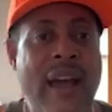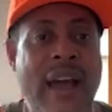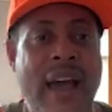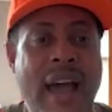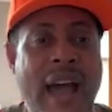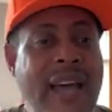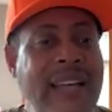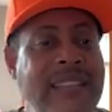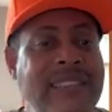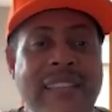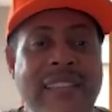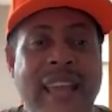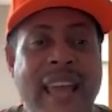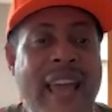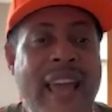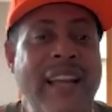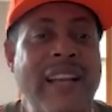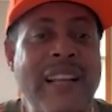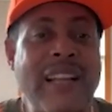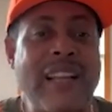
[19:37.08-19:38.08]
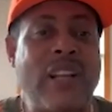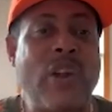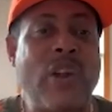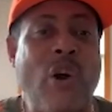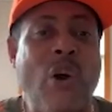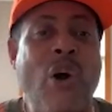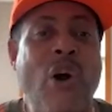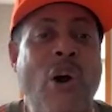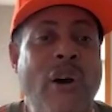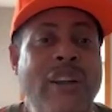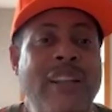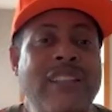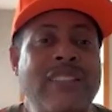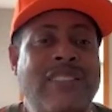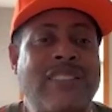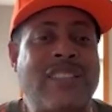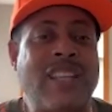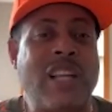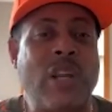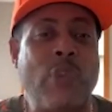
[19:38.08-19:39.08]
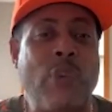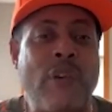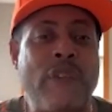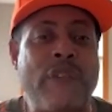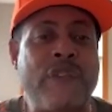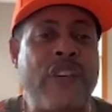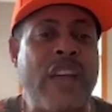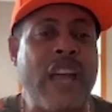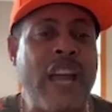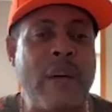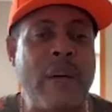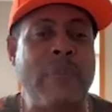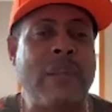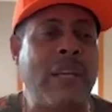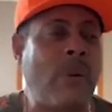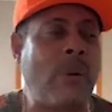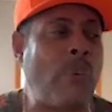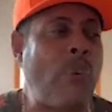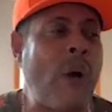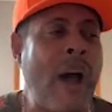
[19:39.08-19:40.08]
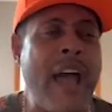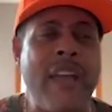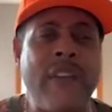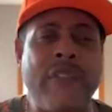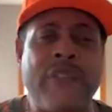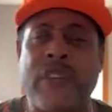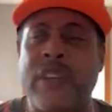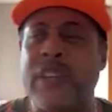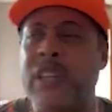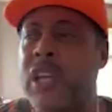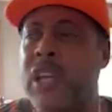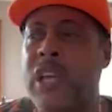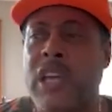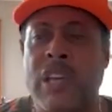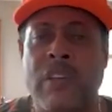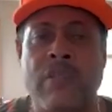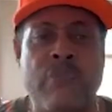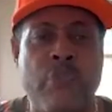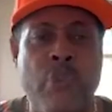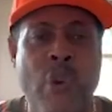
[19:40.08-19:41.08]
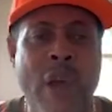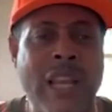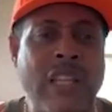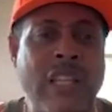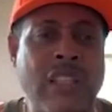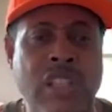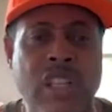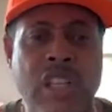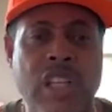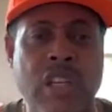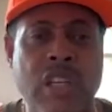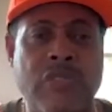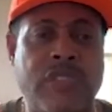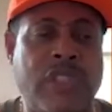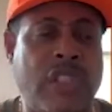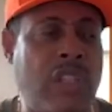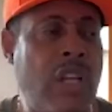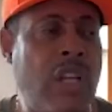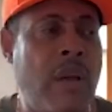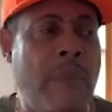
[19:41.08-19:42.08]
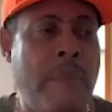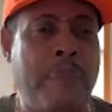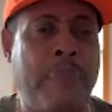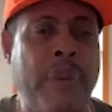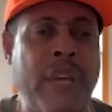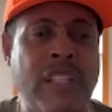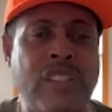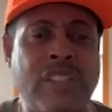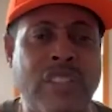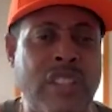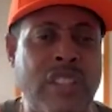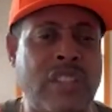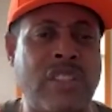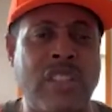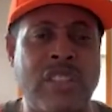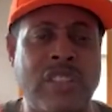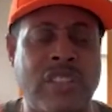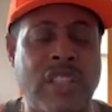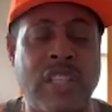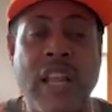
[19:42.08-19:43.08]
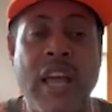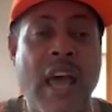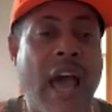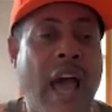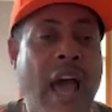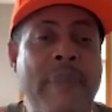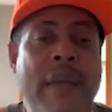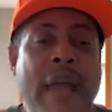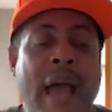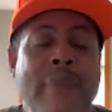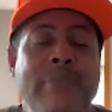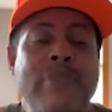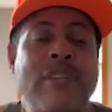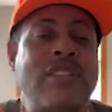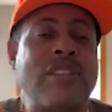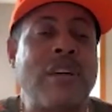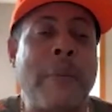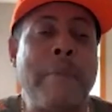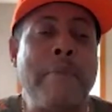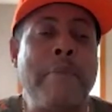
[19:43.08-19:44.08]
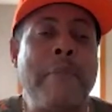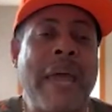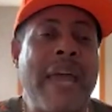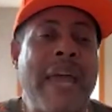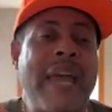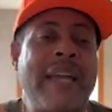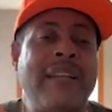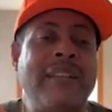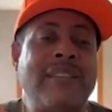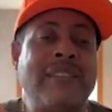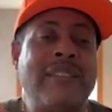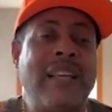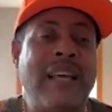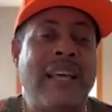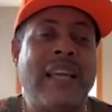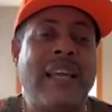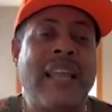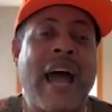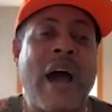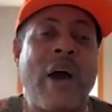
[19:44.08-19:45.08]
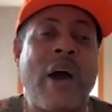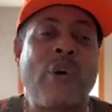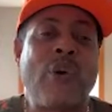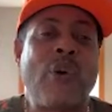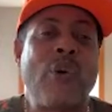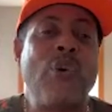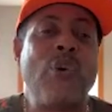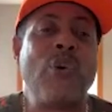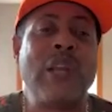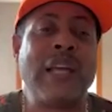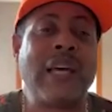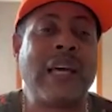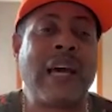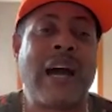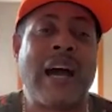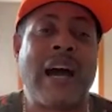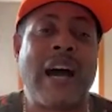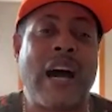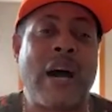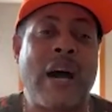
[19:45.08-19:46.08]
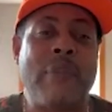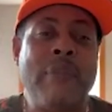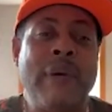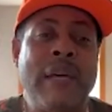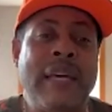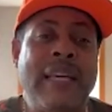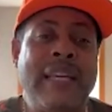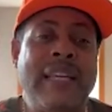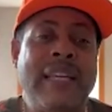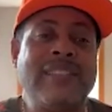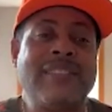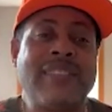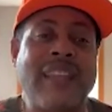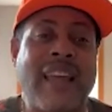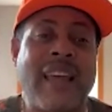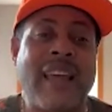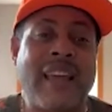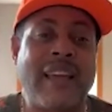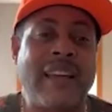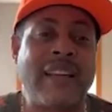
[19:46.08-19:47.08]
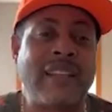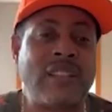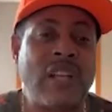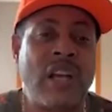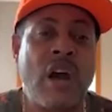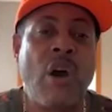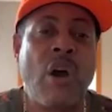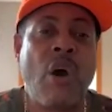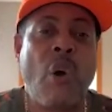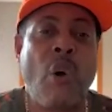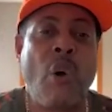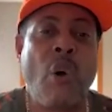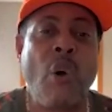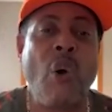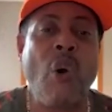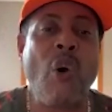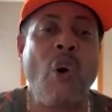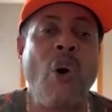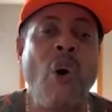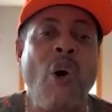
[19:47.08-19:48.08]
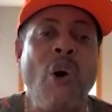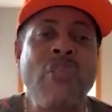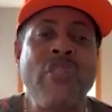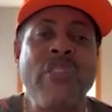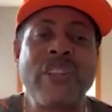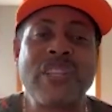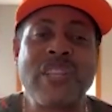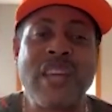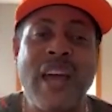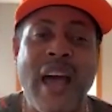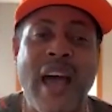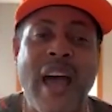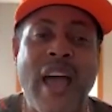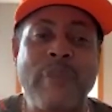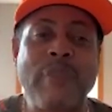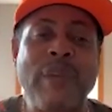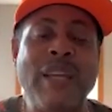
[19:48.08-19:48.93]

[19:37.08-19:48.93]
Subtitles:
How's he handling all this, dealing with family and wife and relatives and businesses? And I mean, I'm just amazed at how cool and calm he stays all the time.